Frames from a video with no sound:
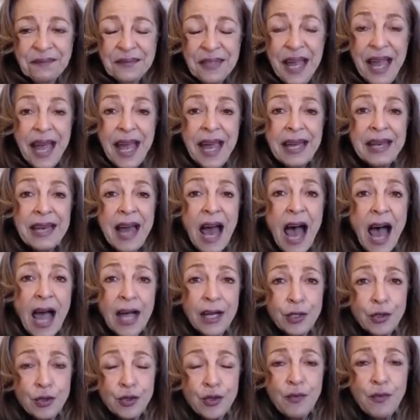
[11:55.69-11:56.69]
And I
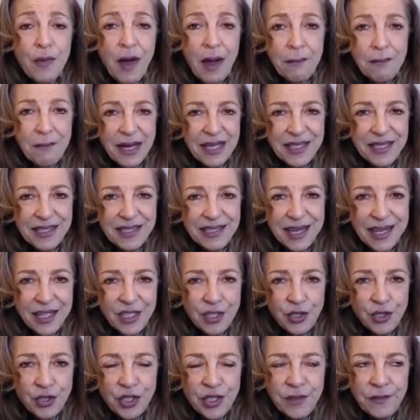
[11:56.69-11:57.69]
do my
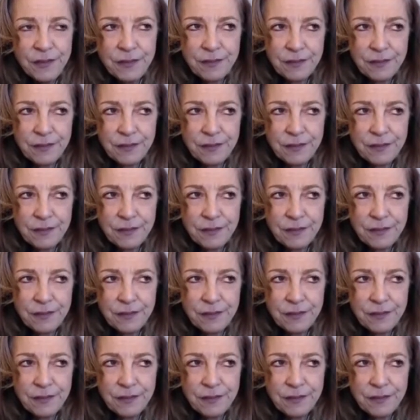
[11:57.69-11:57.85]
meditation